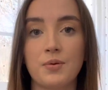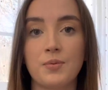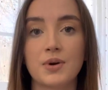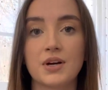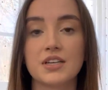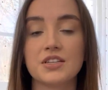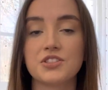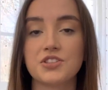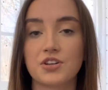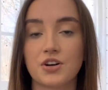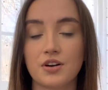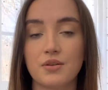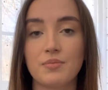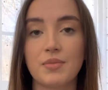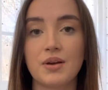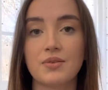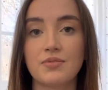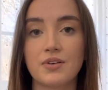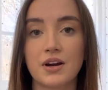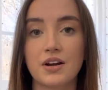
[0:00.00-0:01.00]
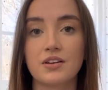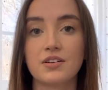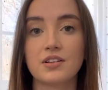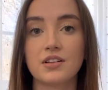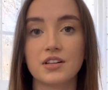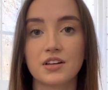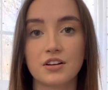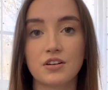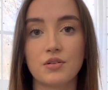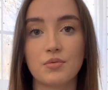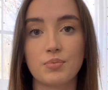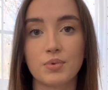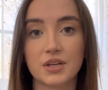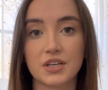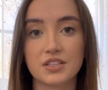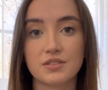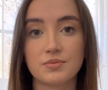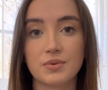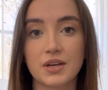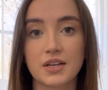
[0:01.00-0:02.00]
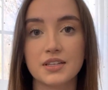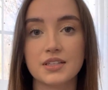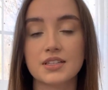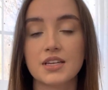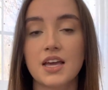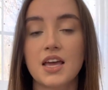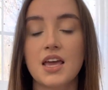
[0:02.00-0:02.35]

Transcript: when I started my final clinical placement,